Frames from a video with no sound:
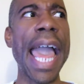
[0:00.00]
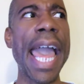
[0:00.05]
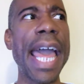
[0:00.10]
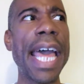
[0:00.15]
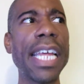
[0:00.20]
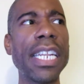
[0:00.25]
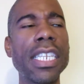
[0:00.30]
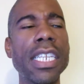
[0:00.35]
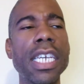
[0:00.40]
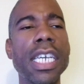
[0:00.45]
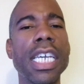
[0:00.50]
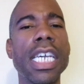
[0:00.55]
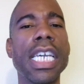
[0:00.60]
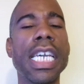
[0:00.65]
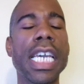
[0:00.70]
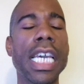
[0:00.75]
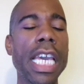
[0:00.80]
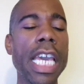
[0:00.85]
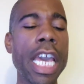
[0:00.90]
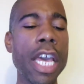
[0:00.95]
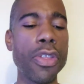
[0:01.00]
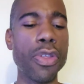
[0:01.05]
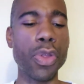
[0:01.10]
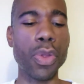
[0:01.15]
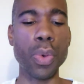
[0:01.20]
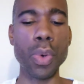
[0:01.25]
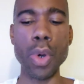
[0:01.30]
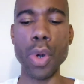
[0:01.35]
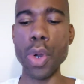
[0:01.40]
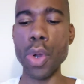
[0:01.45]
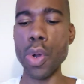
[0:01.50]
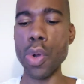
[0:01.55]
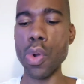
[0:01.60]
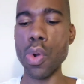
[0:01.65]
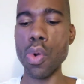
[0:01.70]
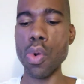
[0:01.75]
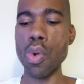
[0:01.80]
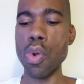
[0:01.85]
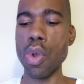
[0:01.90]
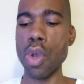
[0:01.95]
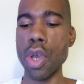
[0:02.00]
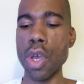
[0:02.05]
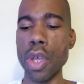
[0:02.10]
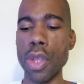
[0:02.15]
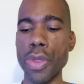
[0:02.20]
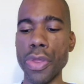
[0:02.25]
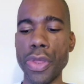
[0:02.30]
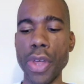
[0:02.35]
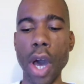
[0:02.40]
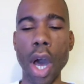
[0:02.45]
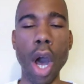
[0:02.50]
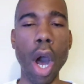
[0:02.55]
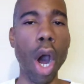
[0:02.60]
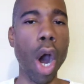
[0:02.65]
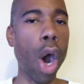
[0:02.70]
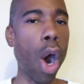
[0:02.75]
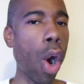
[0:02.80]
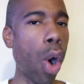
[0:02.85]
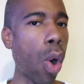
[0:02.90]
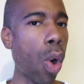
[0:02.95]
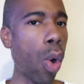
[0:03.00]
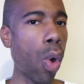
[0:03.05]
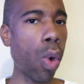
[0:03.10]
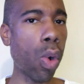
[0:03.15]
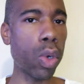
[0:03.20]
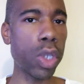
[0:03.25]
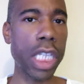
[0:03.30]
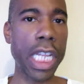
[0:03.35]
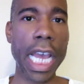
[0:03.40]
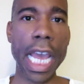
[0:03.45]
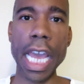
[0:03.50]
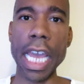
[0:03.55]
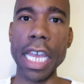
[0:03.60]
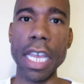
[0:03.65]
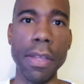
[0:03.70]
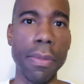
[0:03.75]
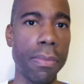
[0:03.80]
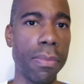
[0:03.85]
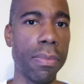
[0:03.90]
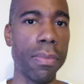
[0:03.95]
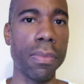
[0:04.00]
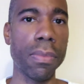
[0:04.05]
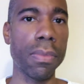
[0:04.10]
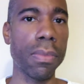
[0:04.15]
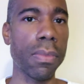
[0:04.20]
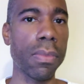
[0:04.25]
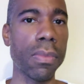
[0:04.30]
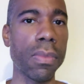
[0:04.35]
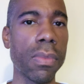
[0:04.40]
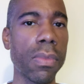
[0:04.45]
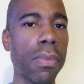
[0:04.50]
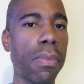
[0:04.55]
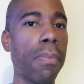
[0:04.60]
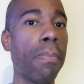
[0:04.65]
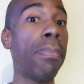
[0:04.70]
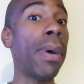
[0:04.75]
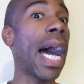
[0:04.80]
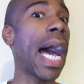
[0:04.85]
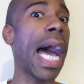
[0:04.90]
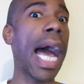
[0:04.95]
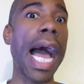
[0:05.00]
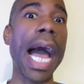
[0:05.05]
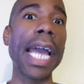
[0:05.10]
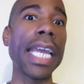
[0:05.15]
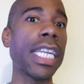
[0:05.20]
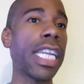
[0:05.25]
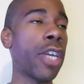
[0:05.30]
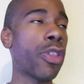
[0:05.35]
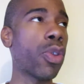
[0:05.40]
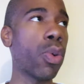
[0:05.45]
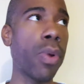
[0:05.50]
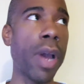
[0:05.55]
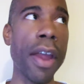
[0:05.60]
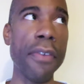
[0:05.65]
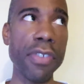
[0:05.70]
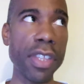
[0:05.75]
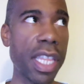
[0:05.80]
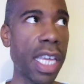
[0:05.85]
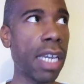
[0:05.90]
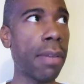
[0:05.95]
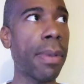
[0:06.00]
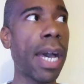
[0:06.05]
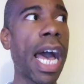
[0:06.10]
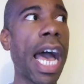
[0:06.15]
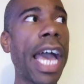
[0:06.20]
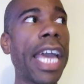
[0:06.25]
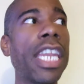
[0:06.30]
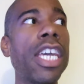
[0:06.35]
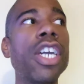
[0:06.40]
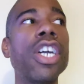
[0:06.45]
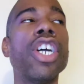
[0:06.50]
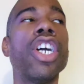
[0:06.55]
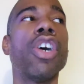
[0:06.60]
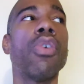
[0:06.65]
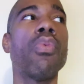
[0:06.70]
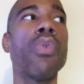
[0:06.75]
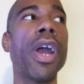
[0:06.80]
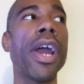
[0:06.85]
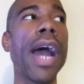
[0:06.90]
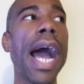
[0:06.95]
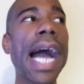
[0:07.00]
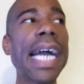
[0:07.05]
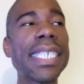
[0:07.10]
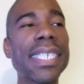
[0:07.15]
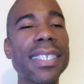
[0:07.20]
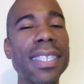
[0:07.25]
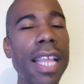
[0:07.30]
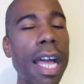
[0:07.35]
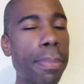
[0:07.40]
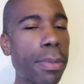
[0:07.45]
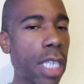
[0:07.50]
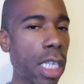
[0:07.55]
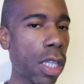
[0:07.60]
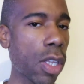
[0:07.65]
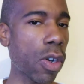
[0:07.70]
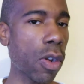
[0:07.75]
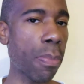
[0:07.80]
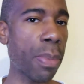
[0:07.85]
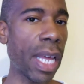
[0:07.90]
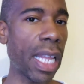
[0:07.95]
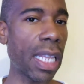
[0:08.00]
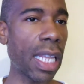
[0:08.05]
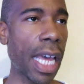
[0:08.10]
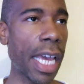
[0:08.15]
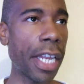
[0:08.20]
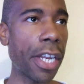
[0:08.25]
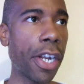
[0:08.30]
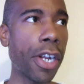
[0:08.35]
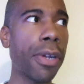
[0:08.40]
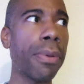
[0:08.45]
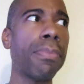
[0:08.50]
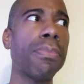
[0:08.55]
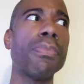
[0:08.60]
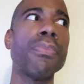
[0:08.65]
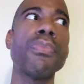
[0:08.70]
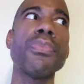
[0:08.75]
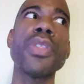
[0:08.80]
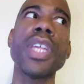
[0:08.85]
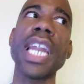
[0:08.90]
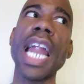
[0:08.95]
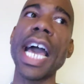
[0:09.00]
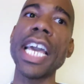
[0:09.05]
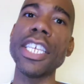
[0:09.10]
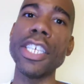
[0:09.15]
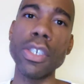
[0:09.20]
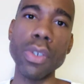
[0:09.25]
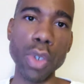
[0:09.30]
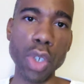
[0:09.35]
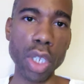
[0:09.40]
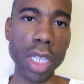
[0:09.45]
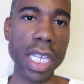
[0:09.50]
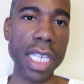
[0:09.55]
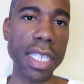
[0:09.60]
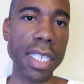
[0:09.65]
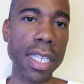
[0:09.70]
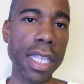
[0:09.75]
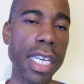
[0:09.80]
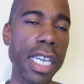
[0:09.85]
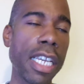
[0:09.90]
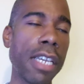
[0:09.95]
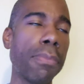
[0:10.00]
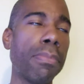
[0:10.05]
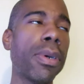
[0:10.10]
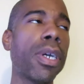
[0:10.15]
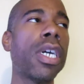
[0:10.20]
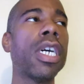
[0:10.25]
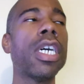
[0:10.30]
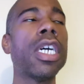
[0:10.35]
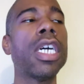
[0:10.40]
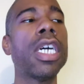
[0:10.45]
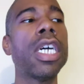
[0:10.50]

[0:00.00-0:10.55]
And it threw the whole day behind. It threw everything behind. Where I slept a little bit later than I usually sleep.